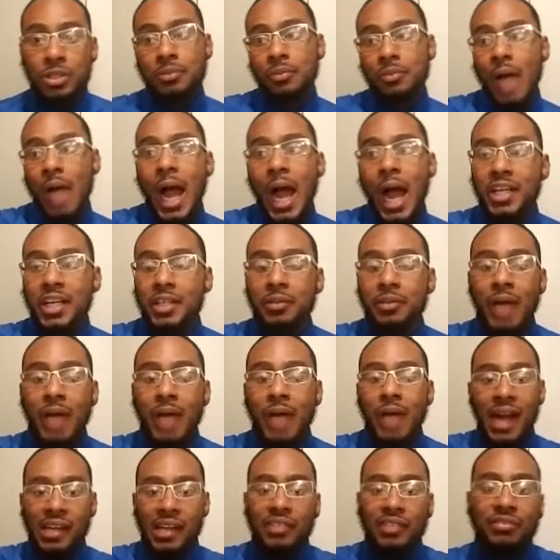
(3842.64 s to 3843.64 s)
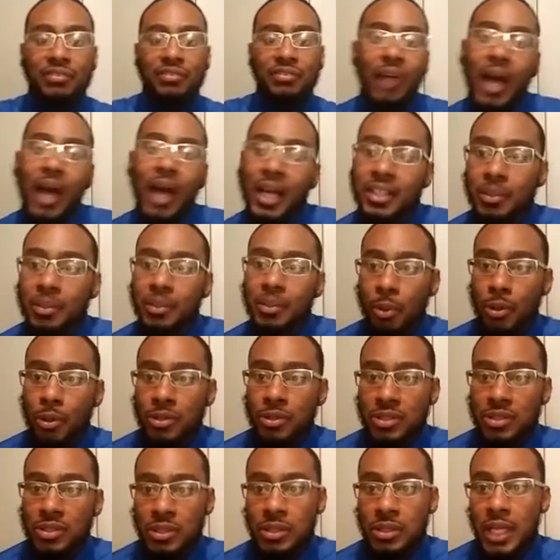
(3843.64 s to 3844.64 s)
I could find a
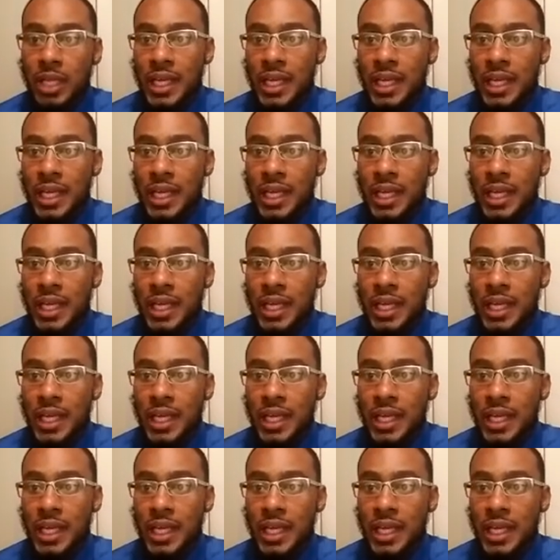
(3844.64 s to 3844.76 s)
person and